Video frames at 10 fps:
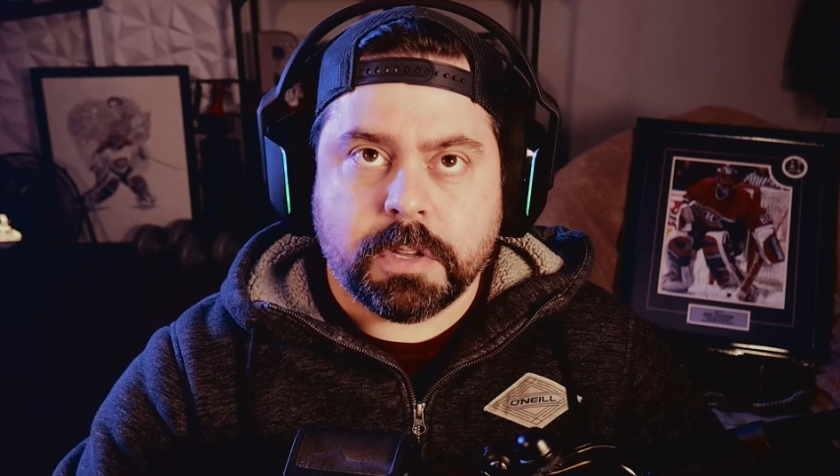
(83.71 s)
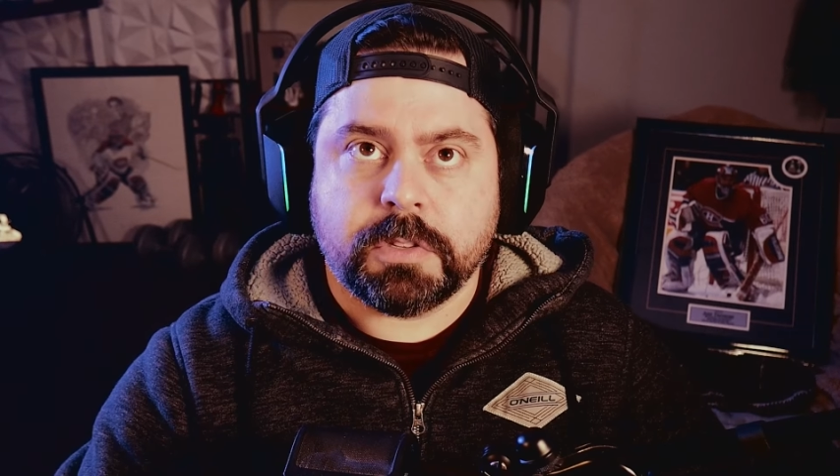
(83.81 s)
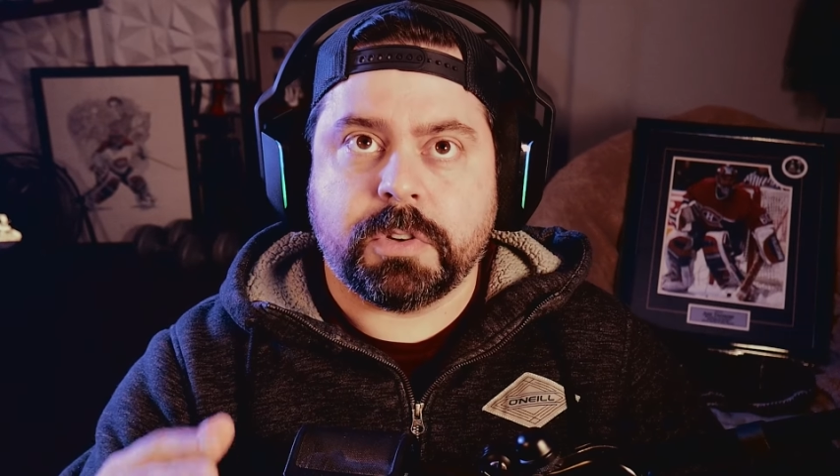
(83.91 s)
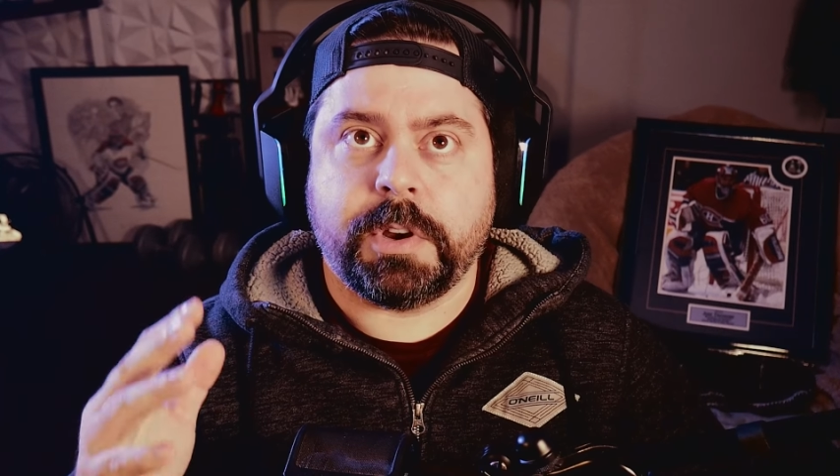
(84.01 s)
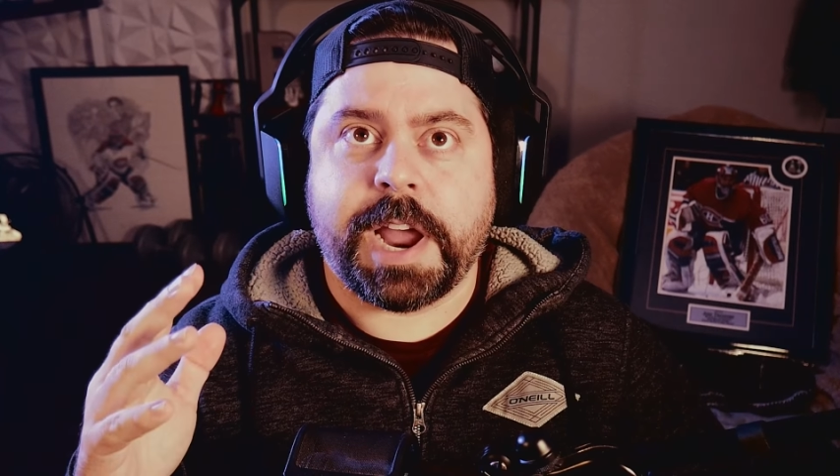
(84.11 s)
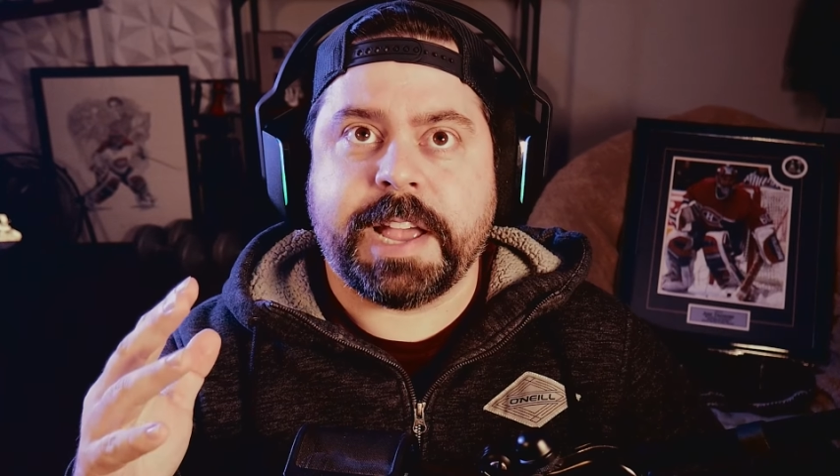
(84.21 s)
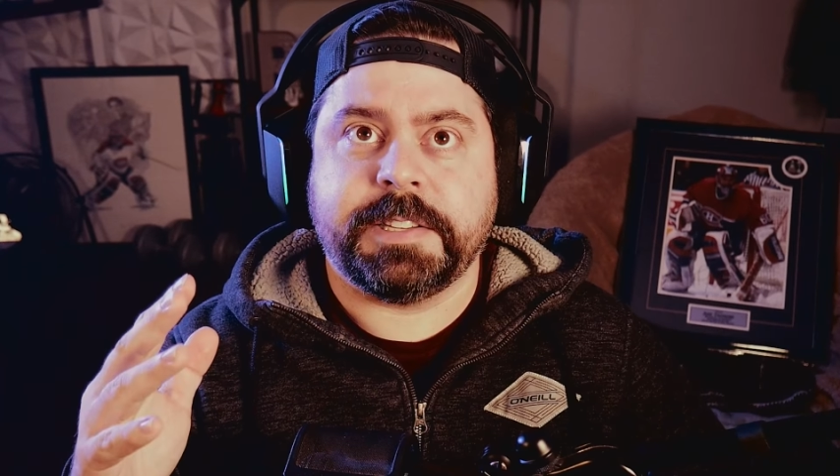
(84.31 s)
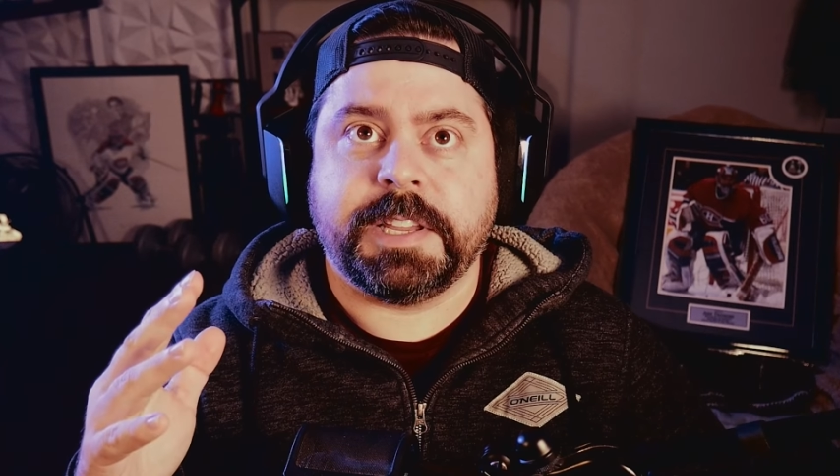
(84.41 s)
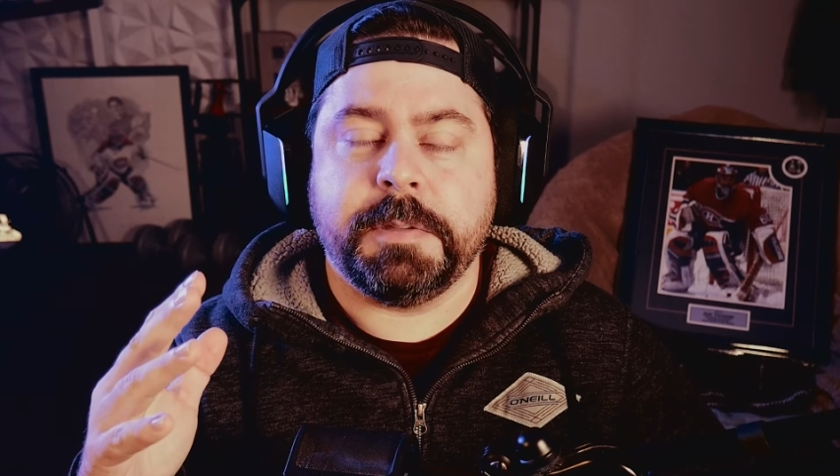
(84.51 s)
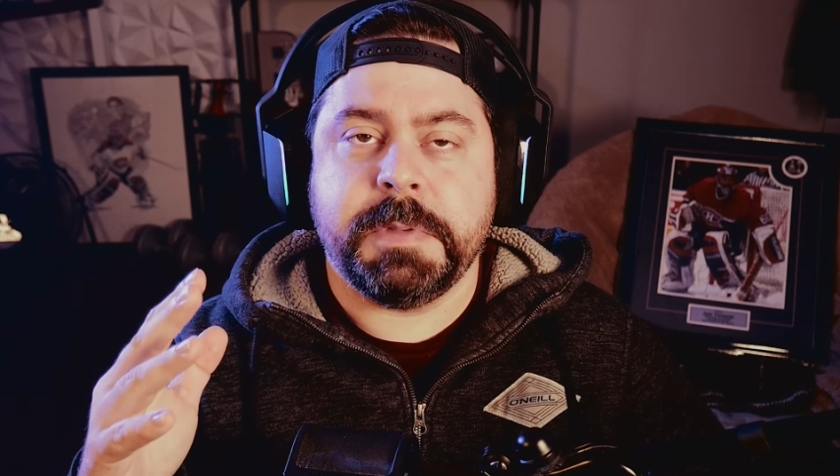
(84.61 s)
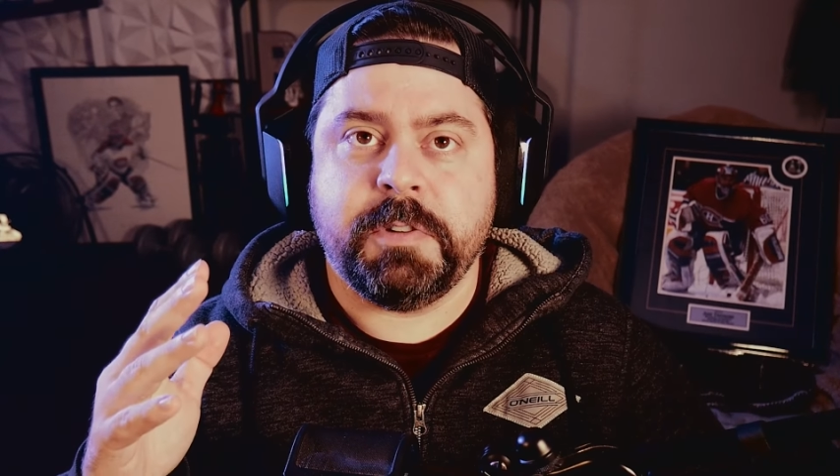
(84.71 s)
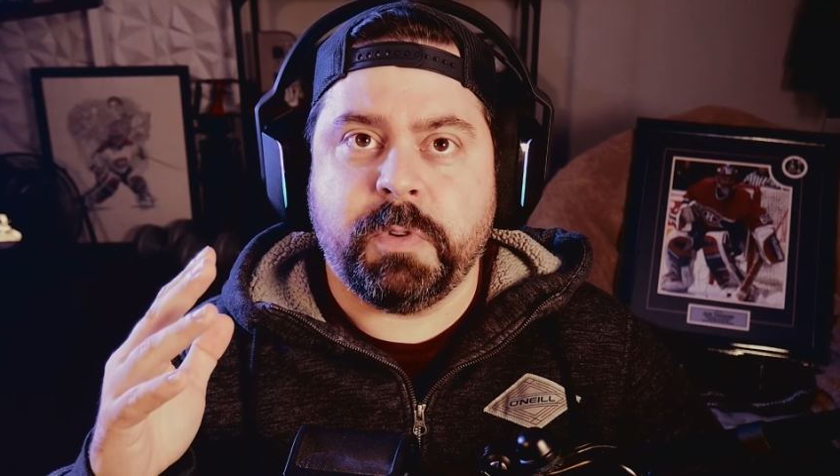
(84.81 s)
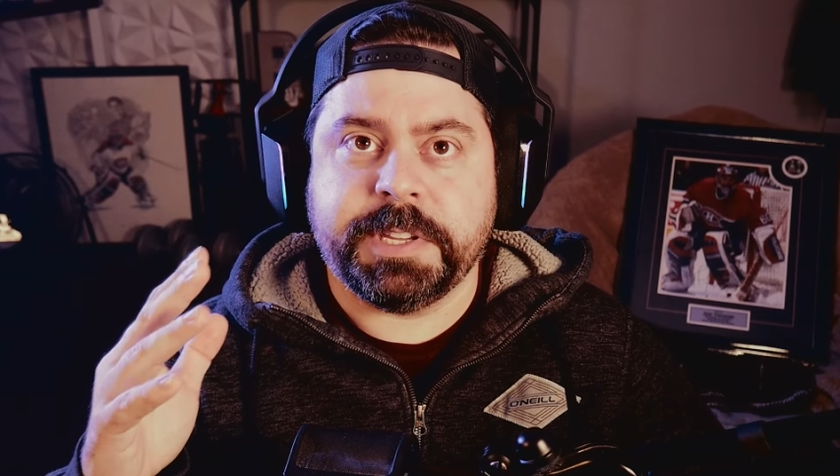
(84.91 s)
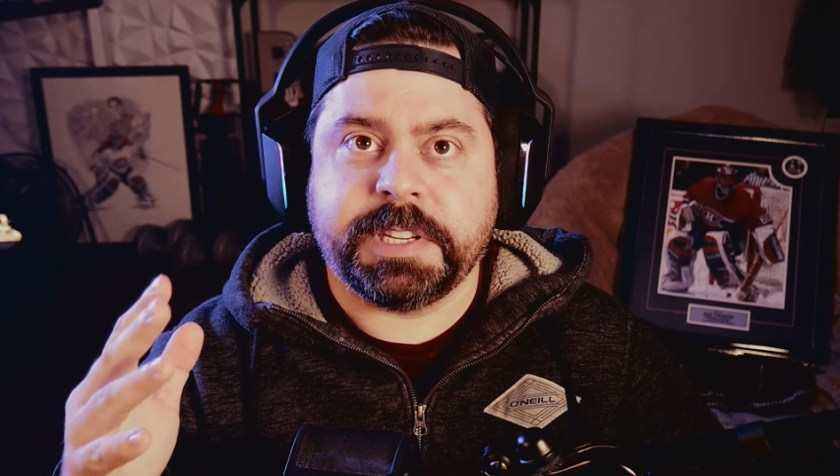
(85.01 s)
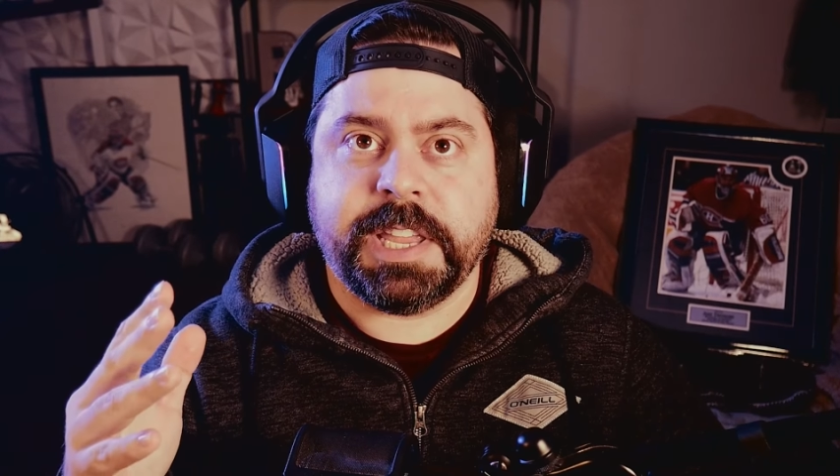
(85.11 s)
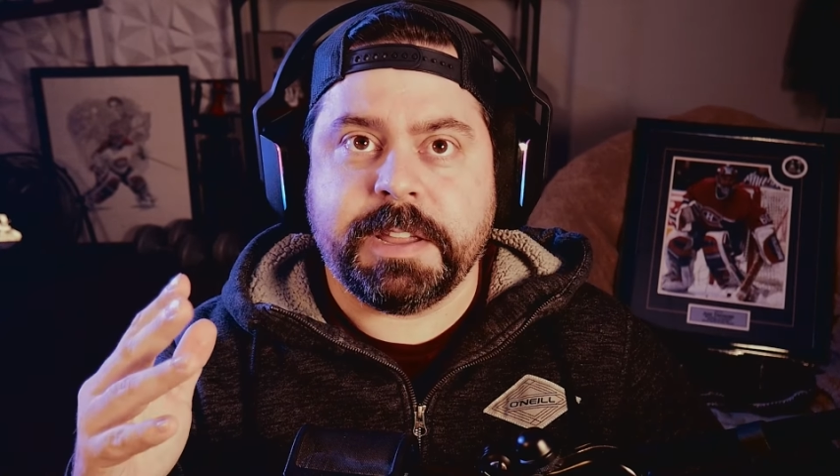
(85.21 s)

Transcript: So you're asking me, Whiskey,